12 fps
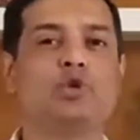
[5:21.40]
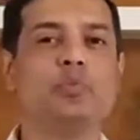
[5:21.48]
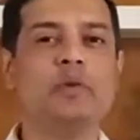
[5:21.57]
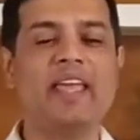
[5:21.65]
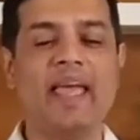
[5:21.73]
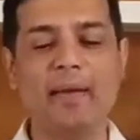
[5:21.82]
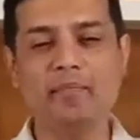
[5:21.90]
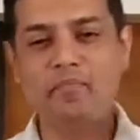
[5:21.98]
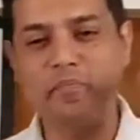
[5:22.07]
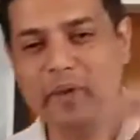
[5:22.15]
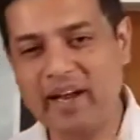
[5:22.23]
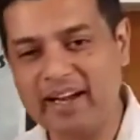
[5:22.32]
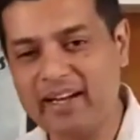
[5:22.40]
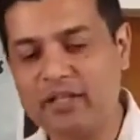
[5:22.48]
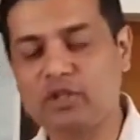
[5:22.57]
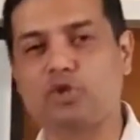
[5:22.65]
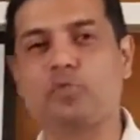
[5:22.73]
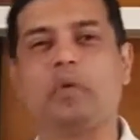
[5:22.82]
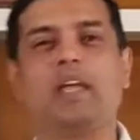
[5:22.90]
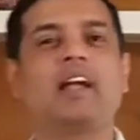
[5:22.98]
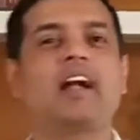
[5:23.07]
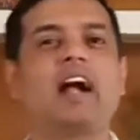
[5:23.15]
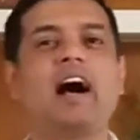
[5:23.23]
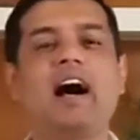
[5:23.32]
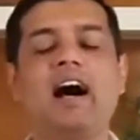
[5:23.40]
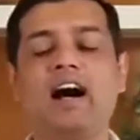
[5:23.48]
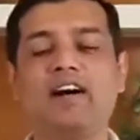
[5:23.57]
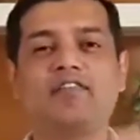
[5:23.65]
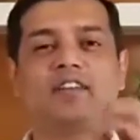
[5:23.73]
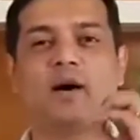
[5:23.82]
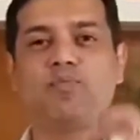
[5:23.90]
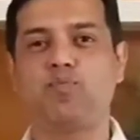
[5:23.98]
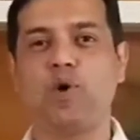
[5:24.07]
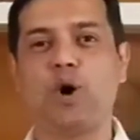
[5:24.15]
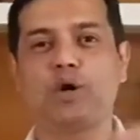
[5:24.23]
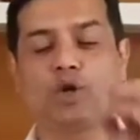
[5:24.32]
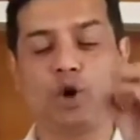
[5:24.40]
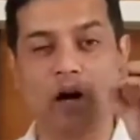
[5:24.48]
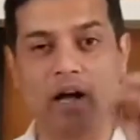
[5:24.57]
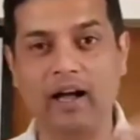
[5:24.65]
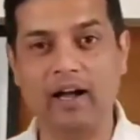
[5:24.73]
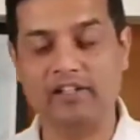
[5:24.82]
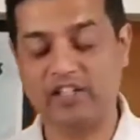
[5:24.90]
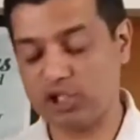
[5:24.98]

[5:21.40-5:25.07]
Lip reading: to be embedded, to be carved upon your heart.